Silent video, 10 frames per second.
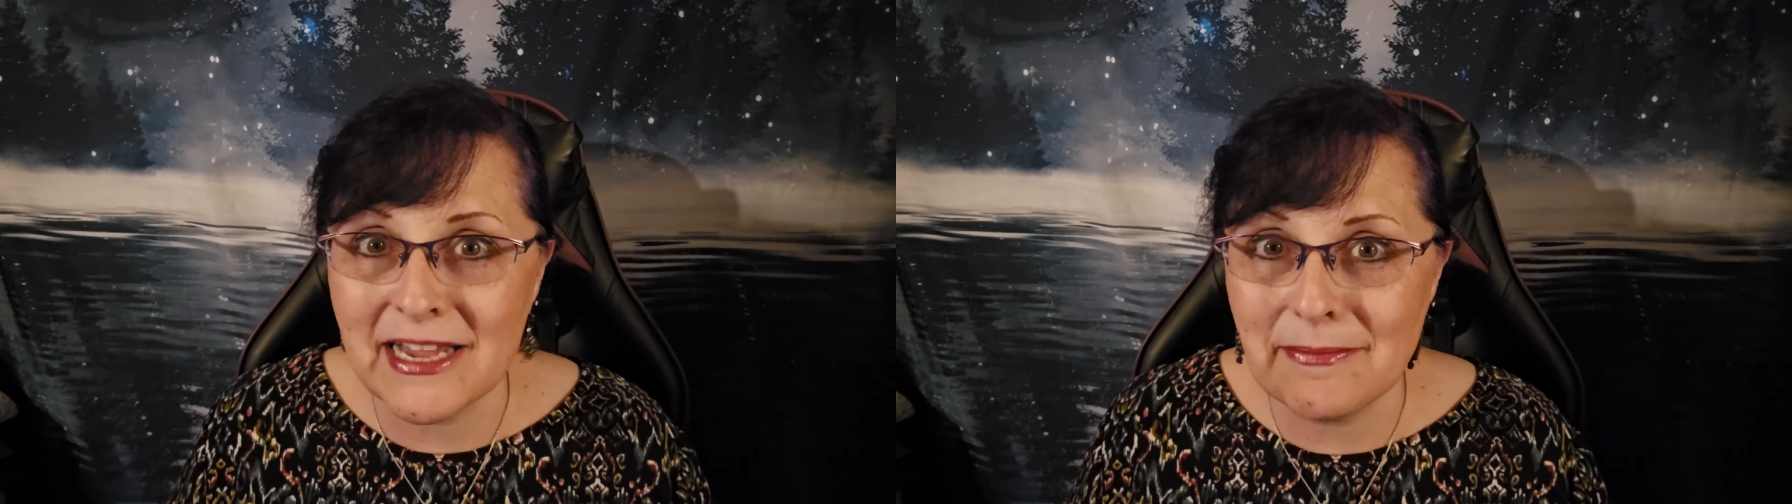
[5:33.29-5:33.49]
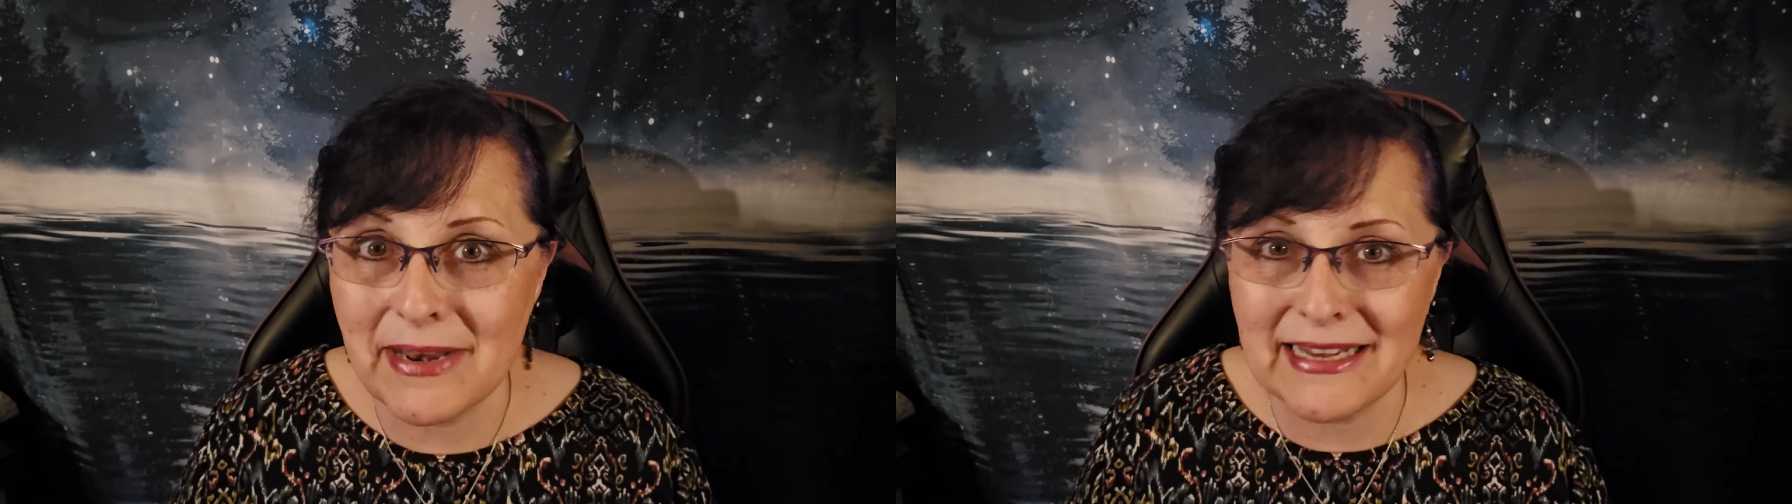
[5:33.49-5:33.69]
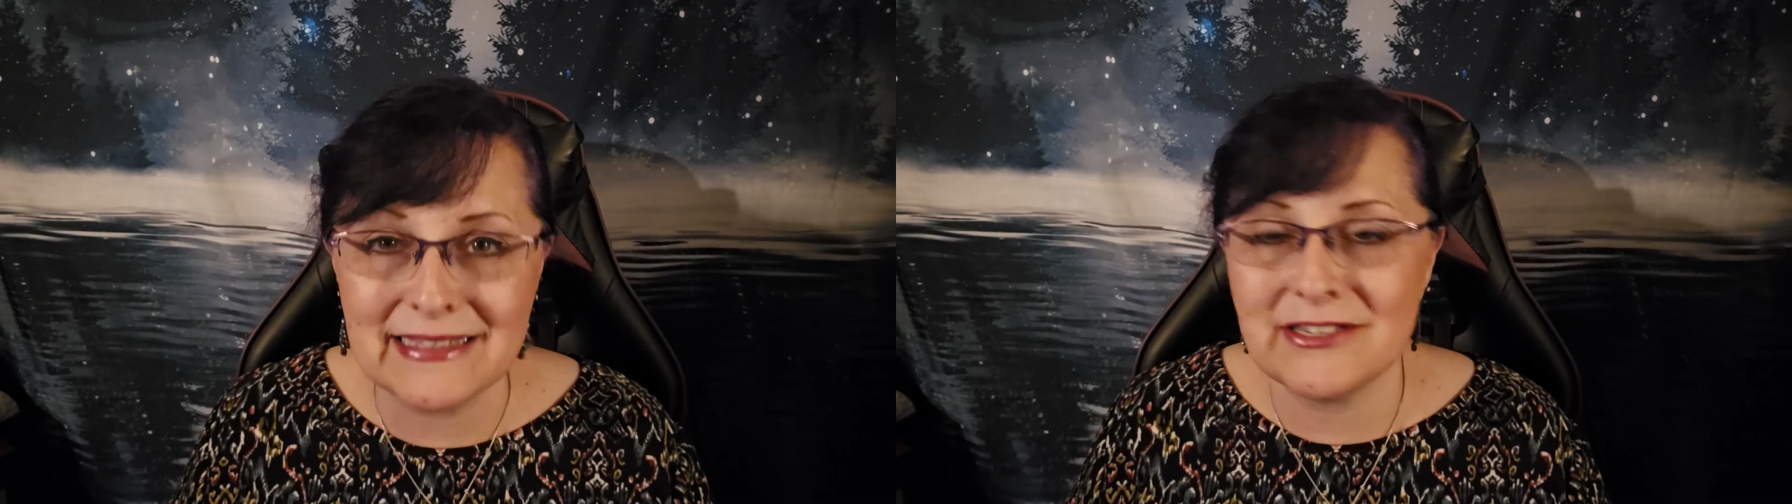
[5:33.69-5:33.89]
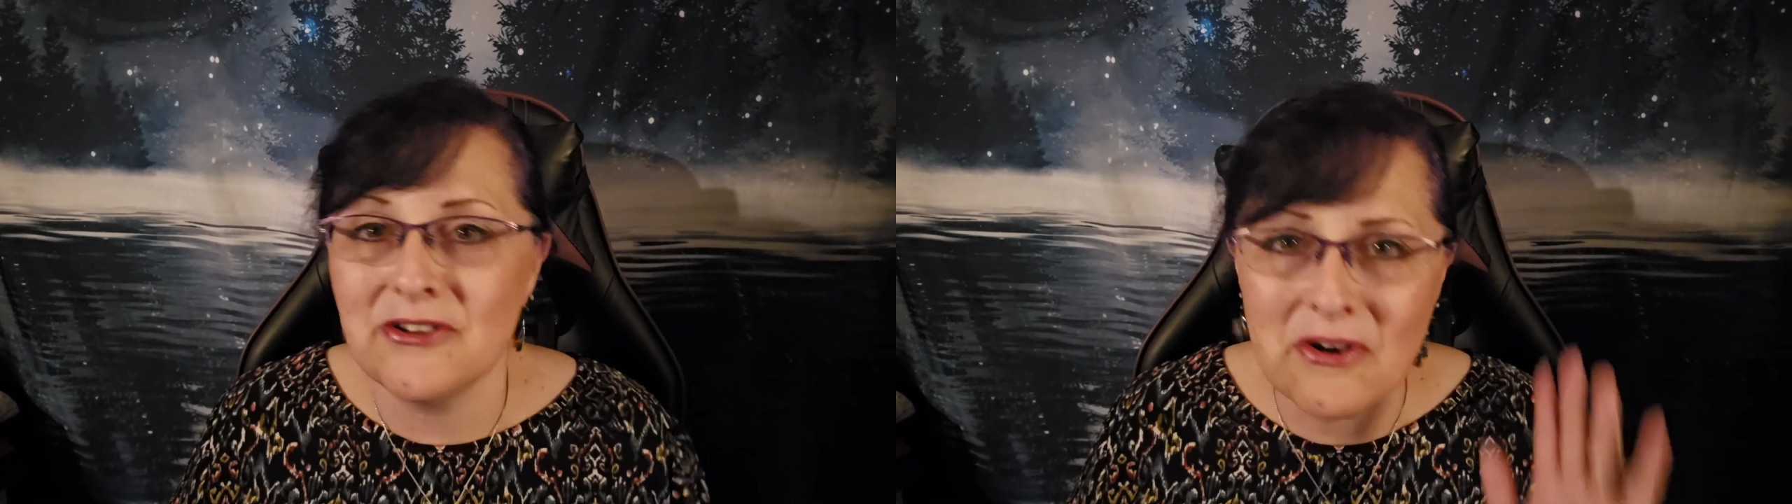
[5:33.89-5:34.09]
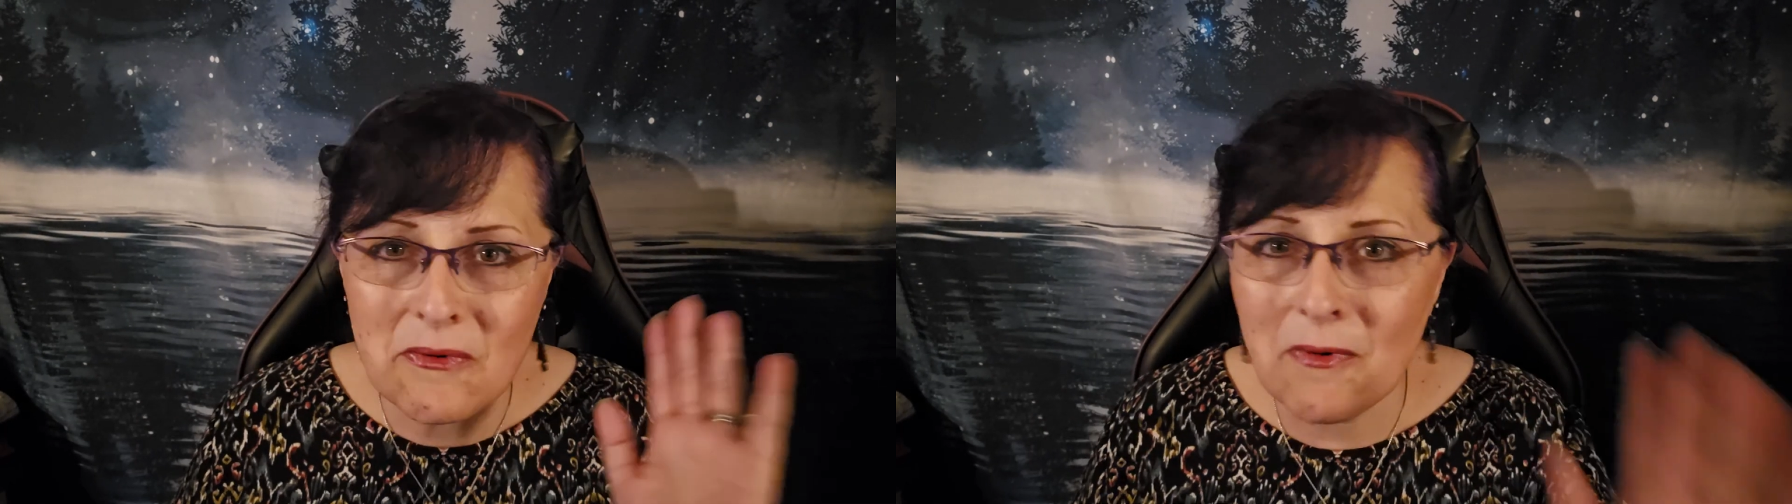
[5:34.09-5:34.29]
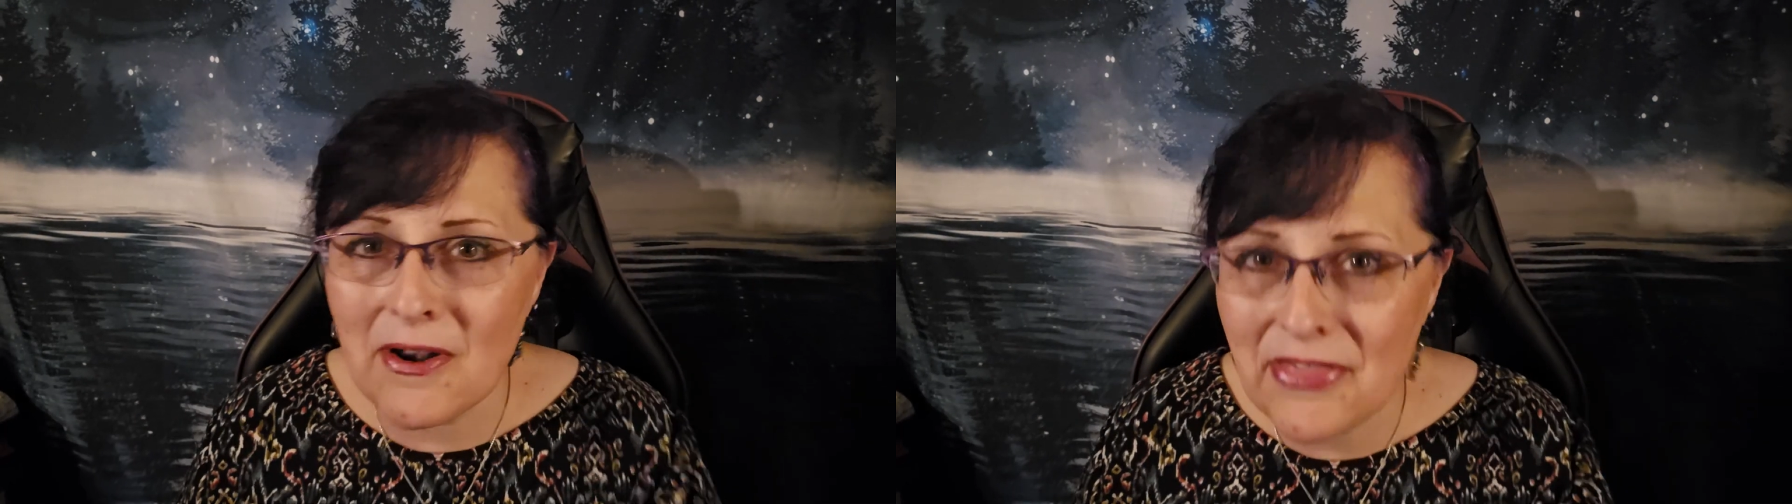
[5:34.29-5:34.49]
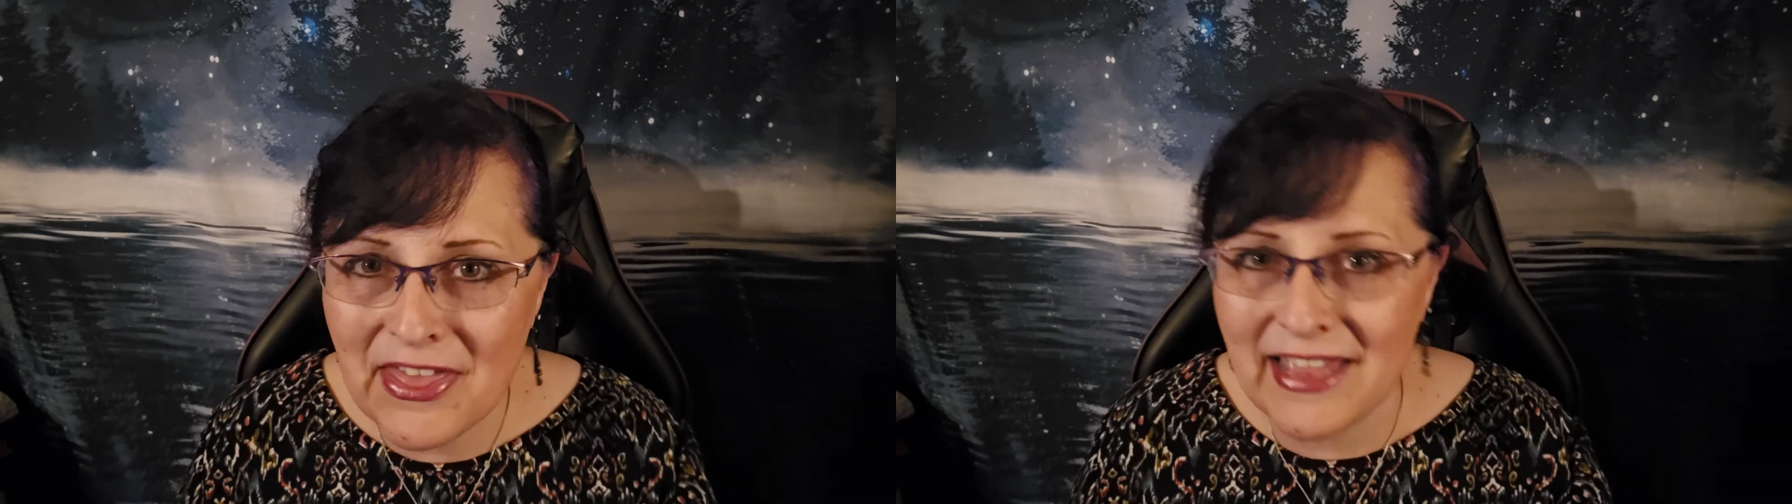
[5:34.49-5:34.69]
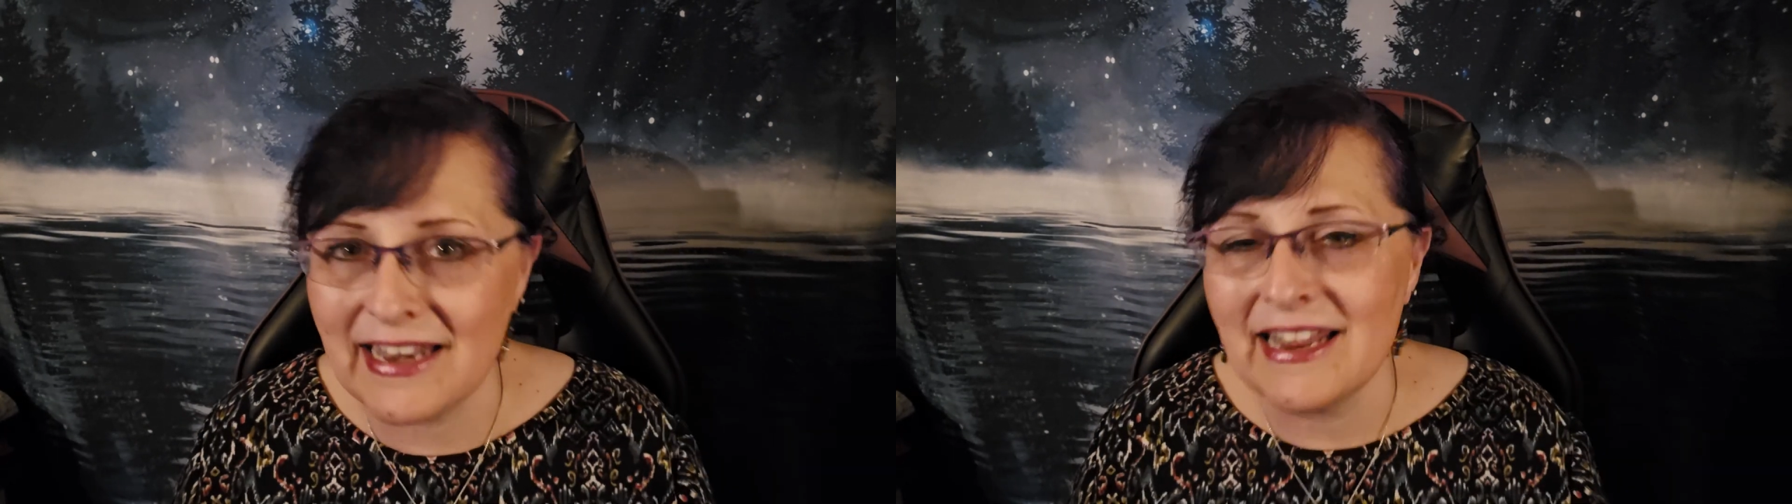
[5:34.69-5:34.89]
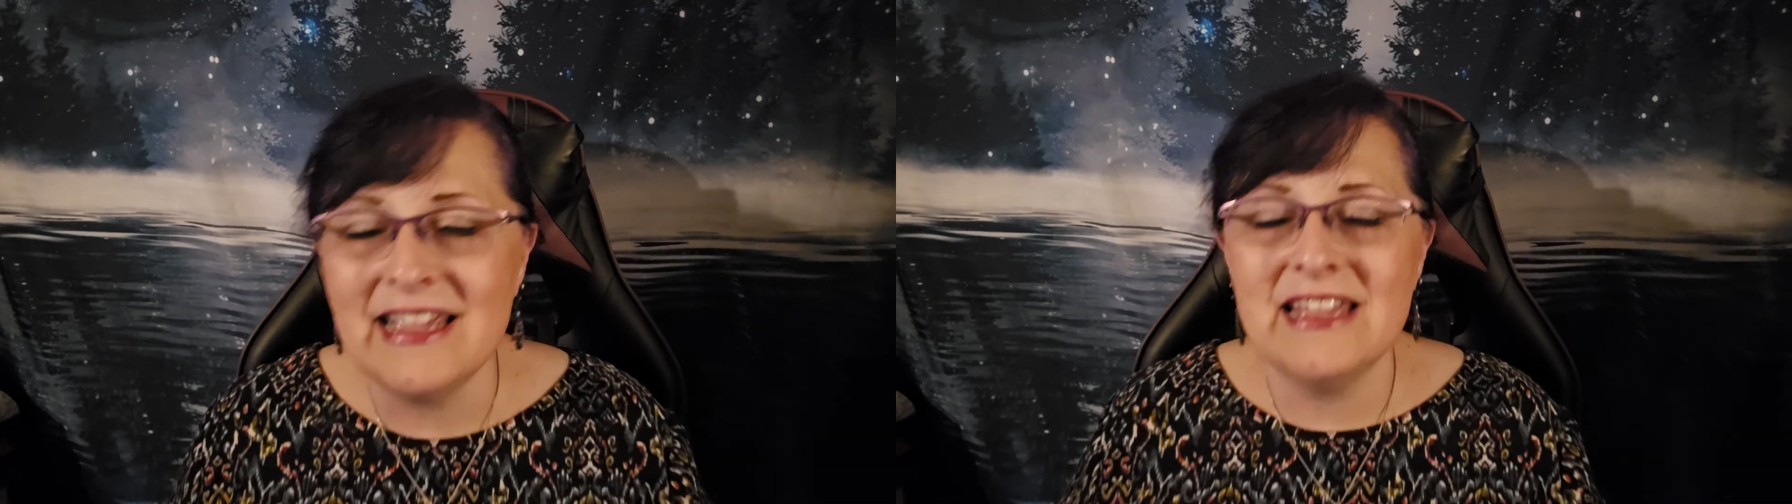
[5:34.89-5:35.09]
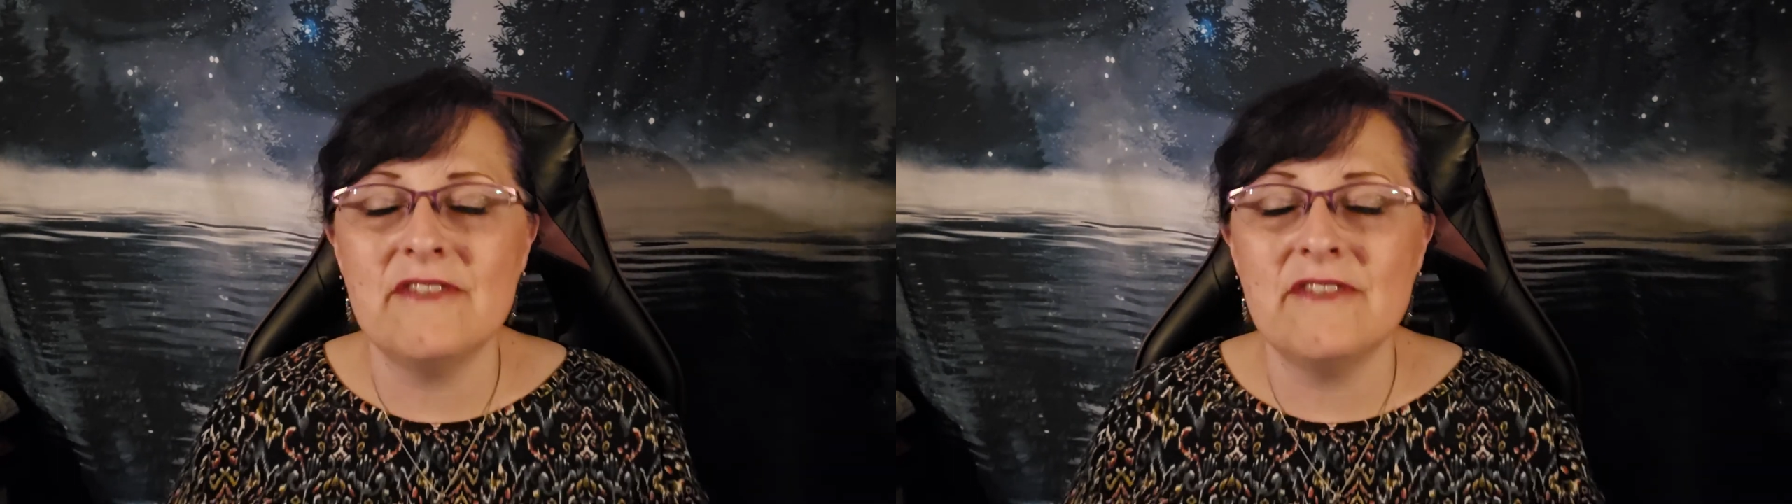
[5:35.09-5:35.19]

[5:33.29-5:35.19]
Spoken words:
10 minutes. You're worth it.